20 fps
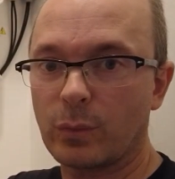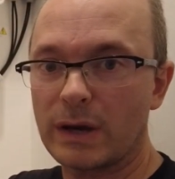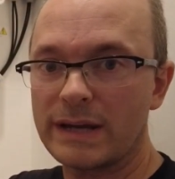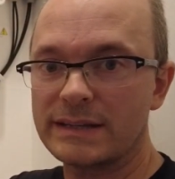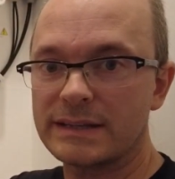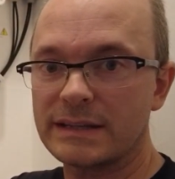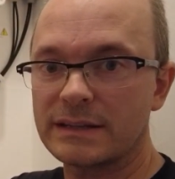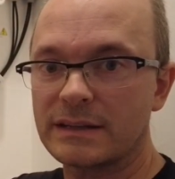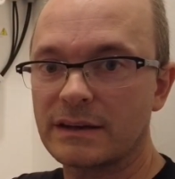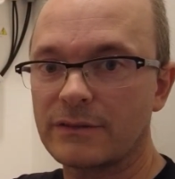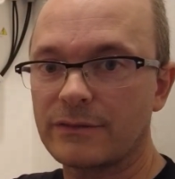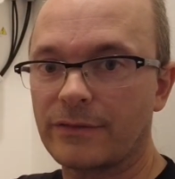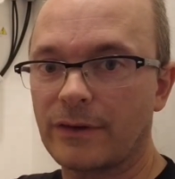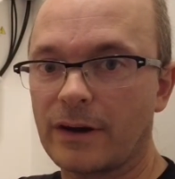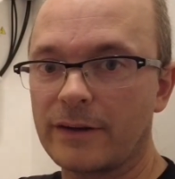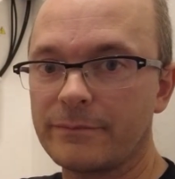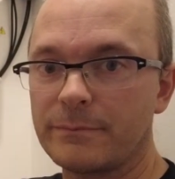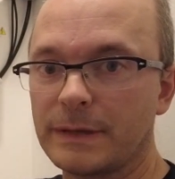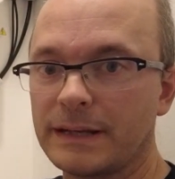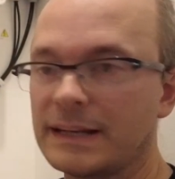waited
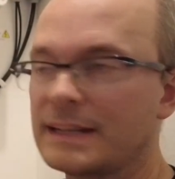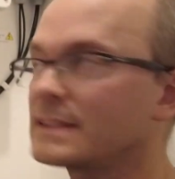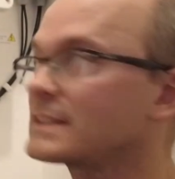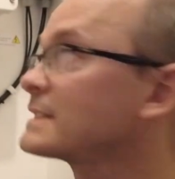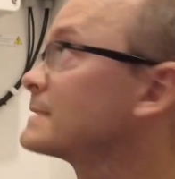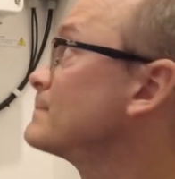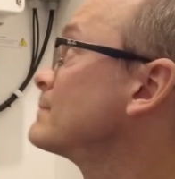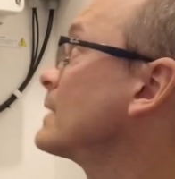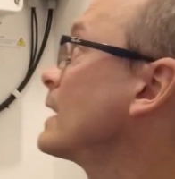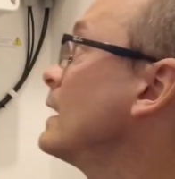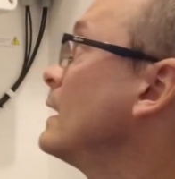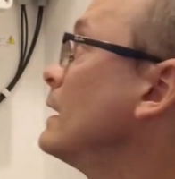5 minutes.